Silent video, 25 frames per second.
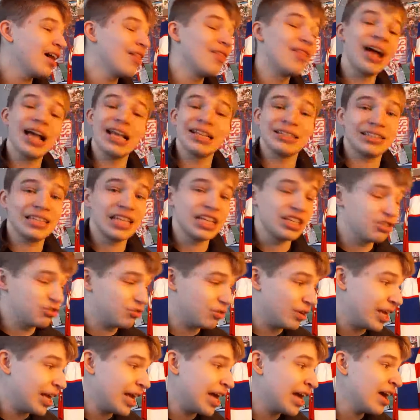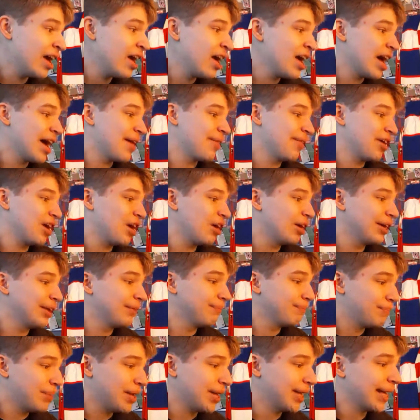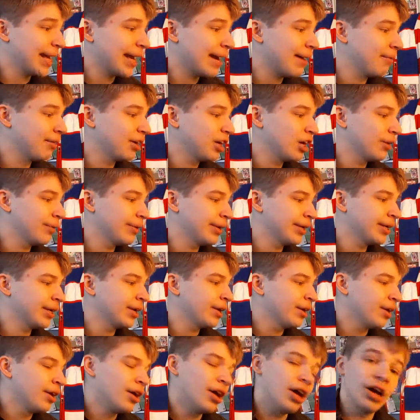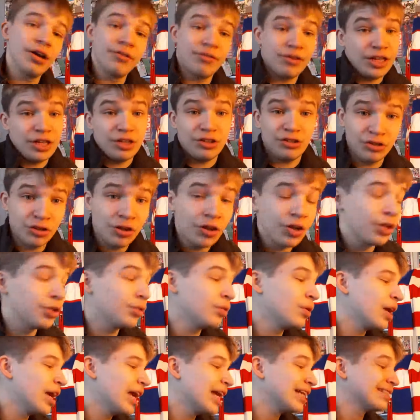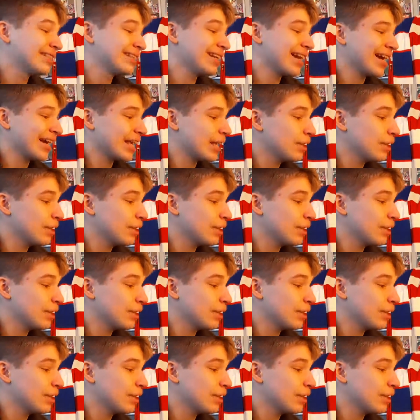That is literally it. And the only big outgoing of only 2 is Inaki